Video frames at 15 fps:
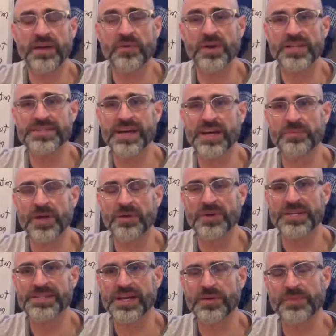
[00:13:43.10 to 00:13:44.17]
I want to talk about, I
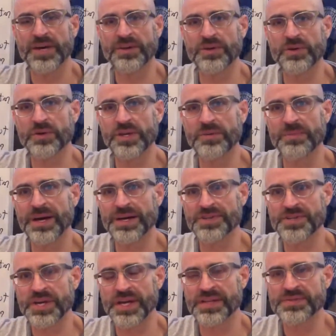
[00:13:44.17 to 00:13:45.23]
want to talk about Yogi
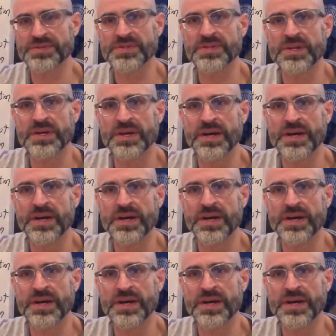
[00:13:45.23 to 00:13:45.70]
Bhajan's